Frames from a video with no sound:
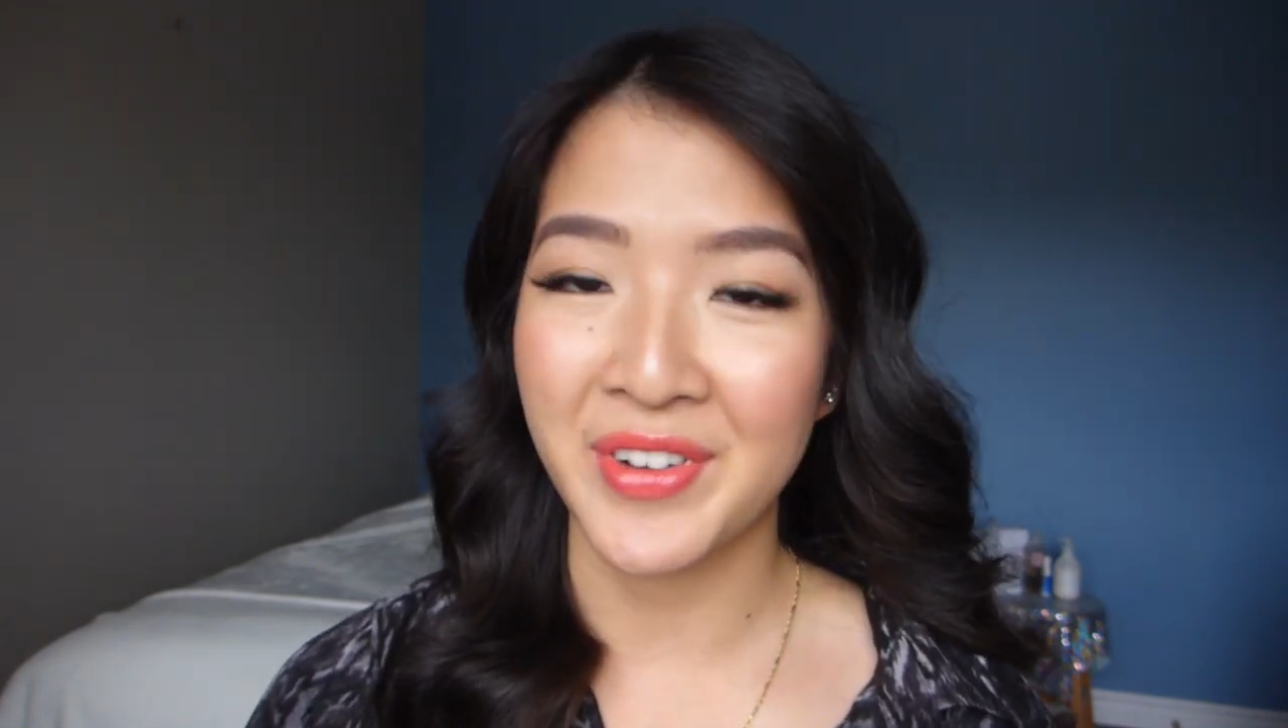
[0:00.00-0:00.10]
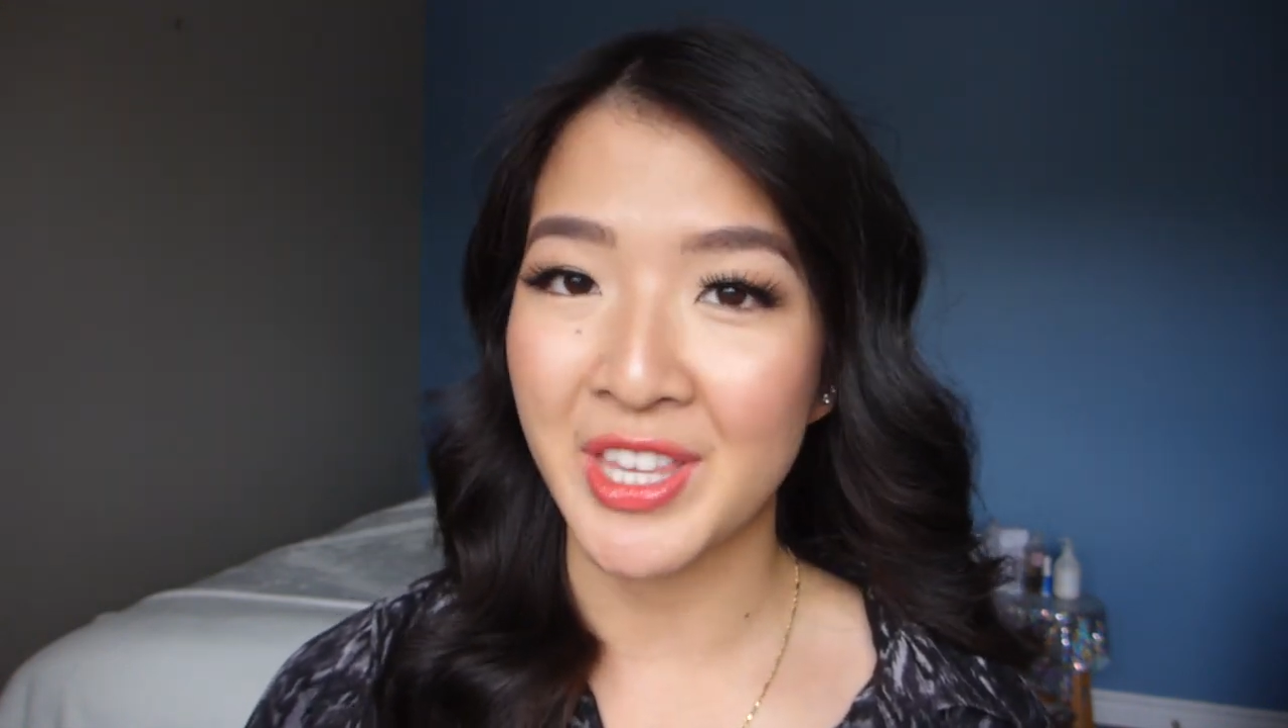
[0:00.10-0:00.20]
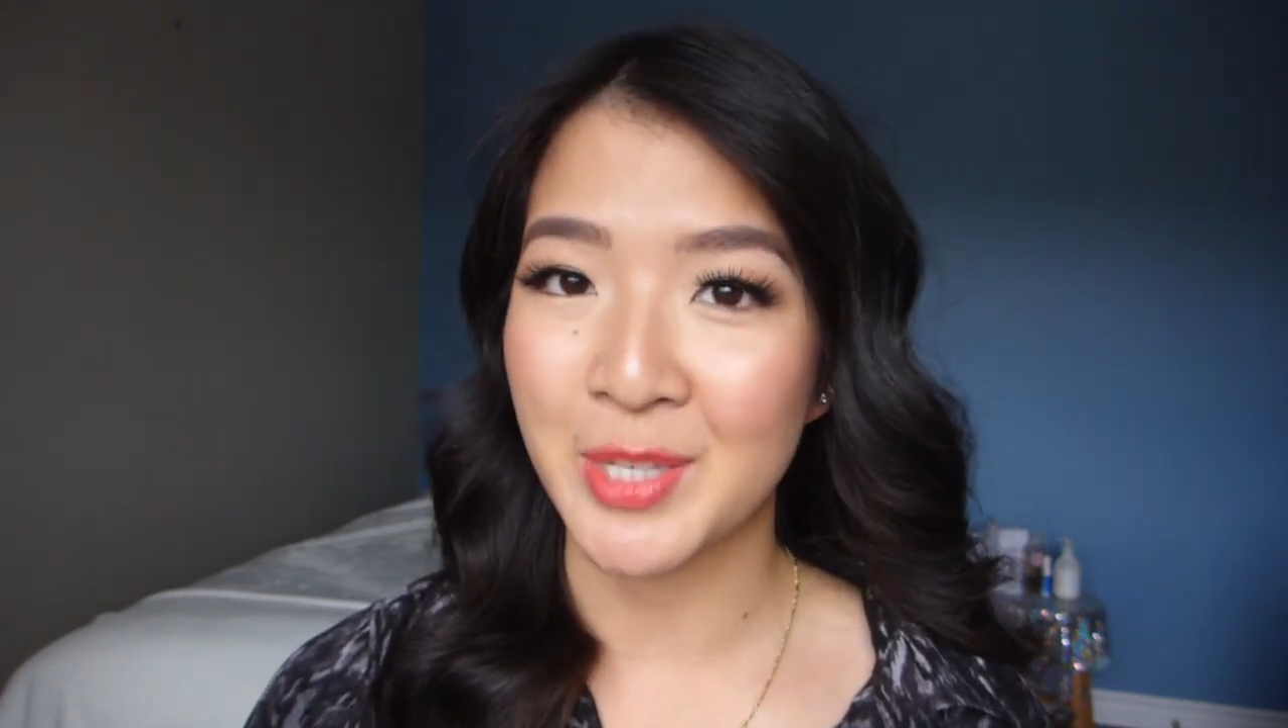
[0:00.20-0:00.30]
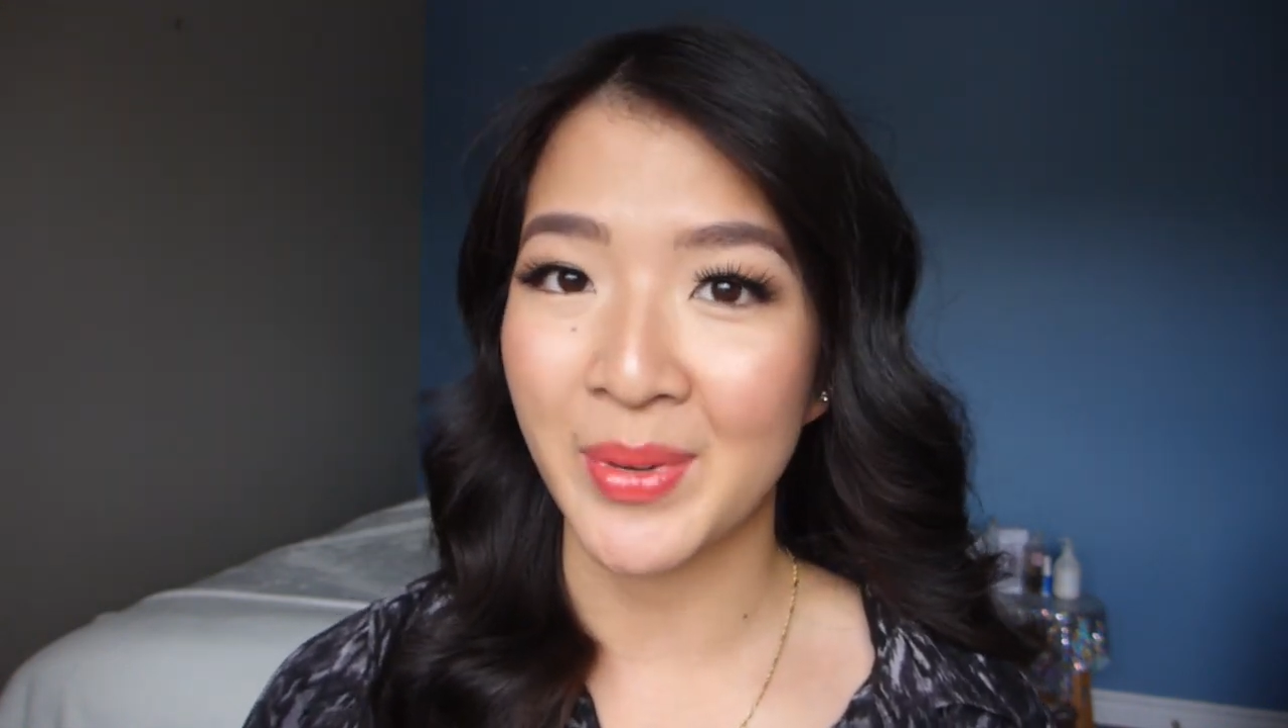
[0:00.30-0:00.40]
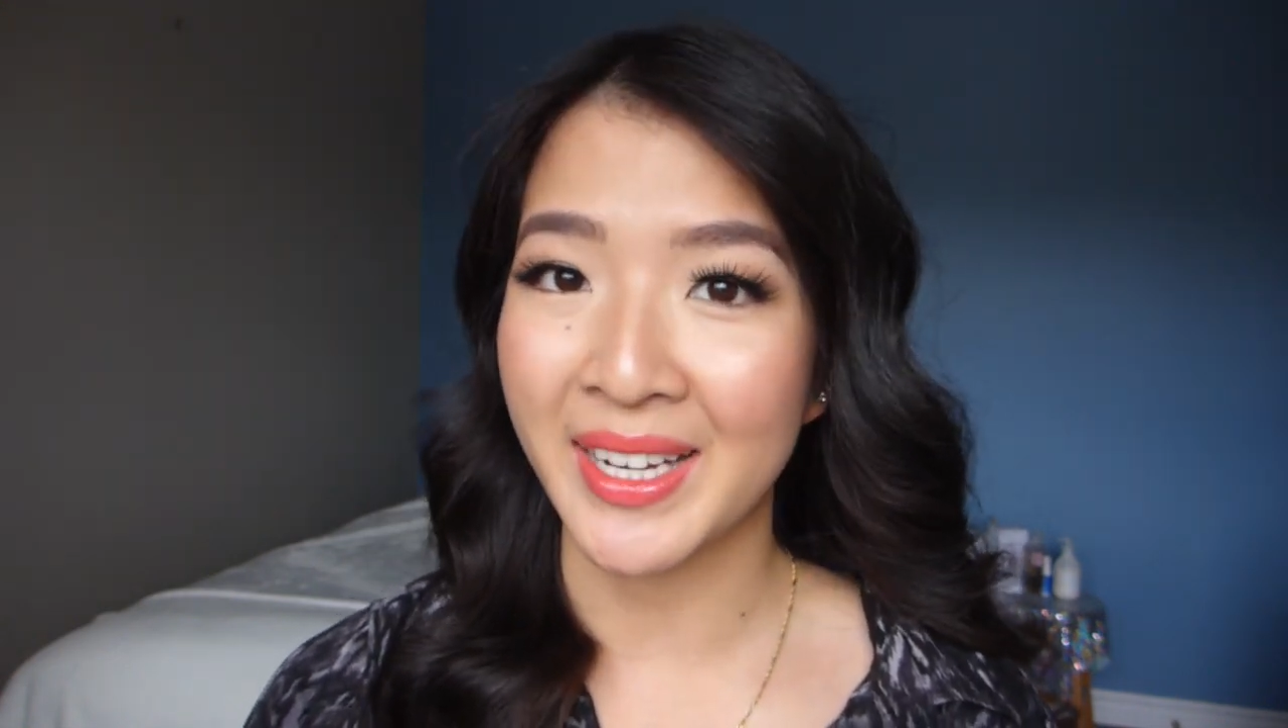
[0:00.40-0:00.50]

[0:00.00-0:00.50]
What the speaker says: for the spring